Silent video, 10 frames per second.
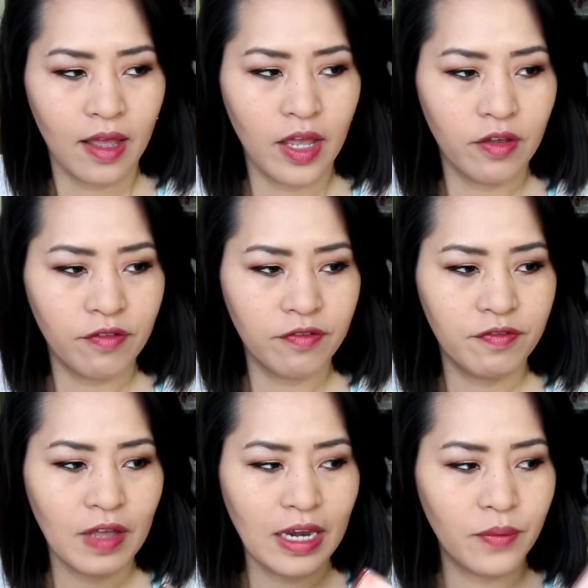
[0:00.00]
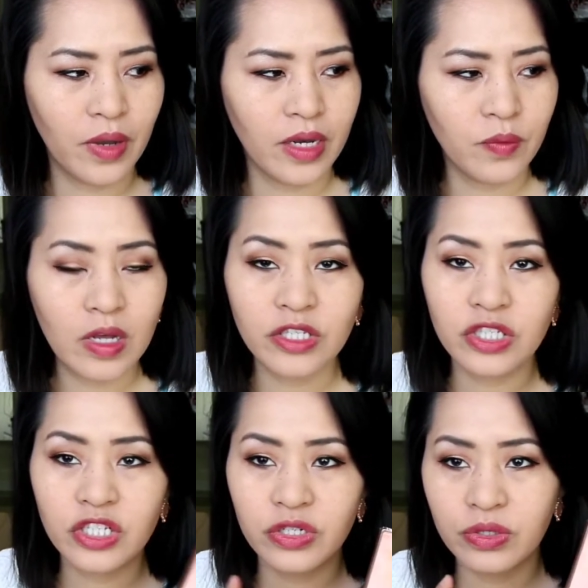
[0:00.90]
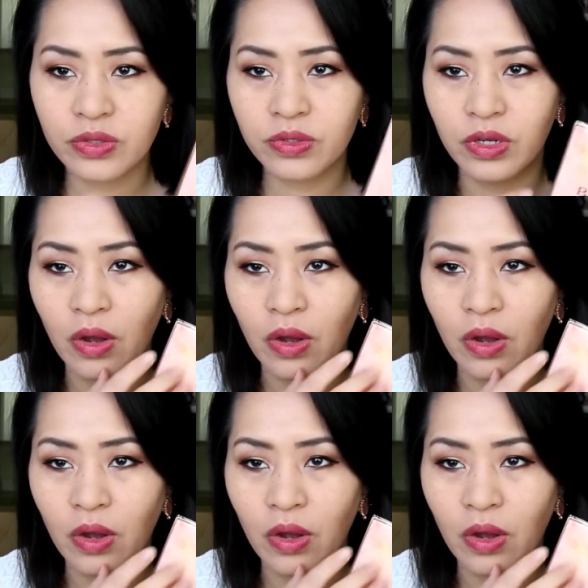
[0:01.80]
if anyone wants to,